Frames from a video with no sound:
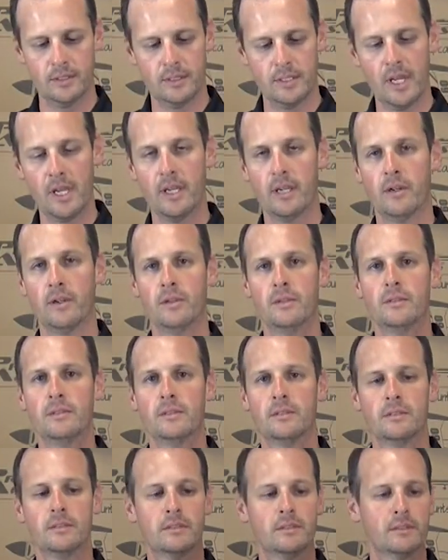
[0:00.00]
tail
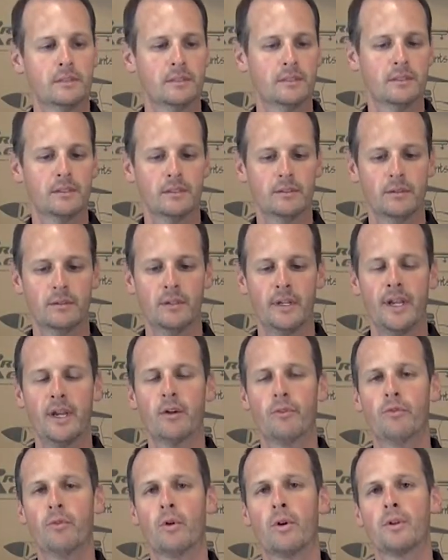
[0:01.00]

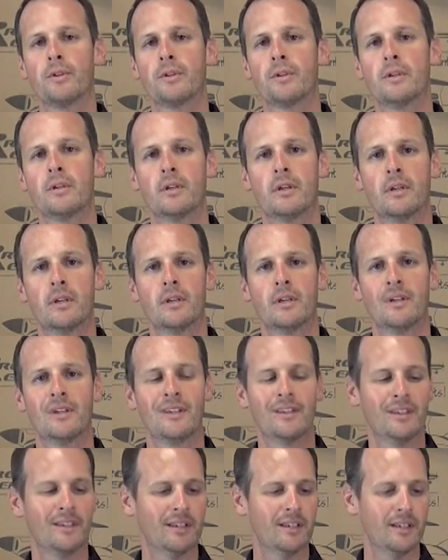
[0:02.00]
airfoiled?
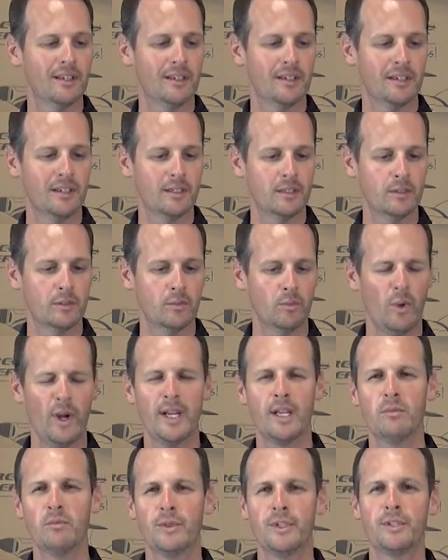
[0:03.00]
Why
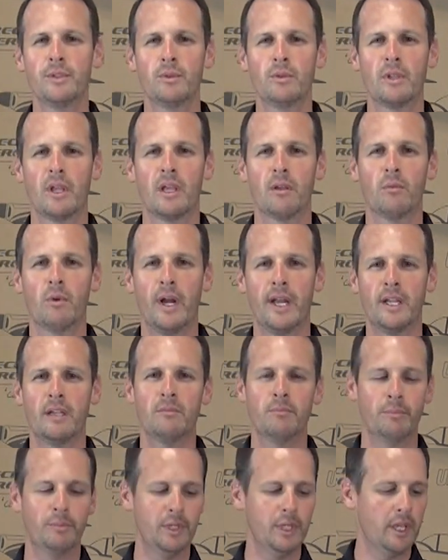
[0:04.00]
didn't we do that? Why
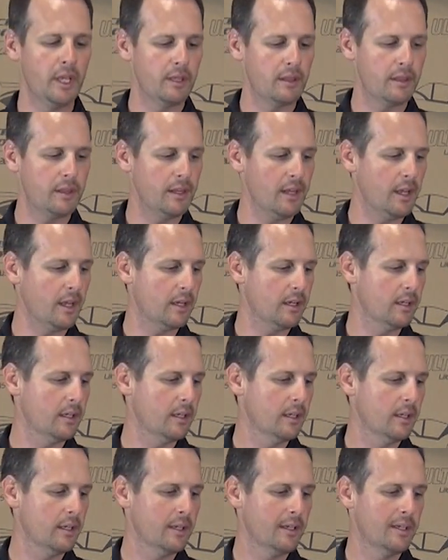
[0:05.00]
didn't PA think
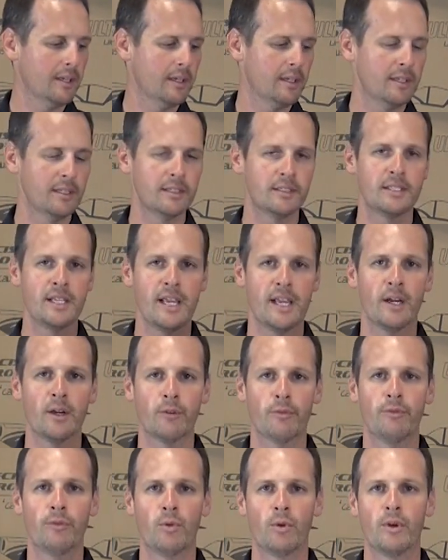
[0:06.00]
to
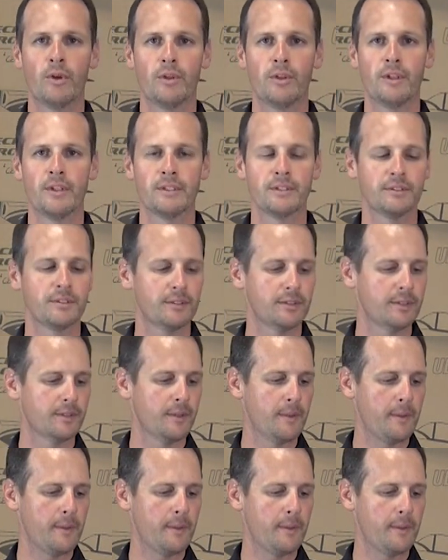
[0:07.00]
airfoil this?